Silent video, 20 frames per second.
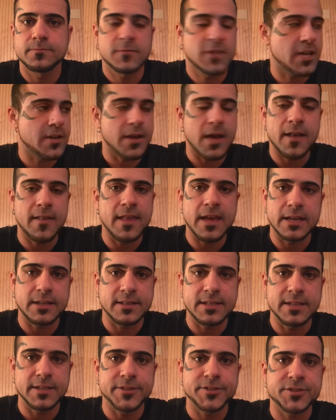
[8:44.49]
Not like
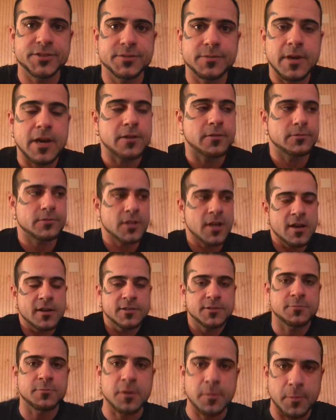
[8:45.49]
this. I don't
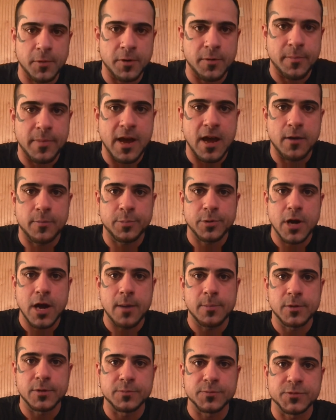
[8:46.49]
talk to women about
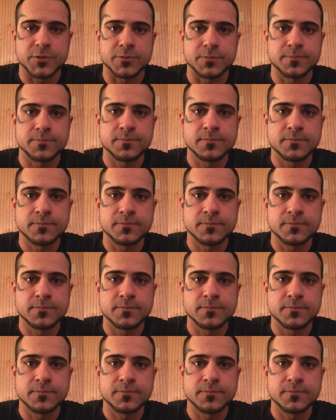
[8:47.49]
problems.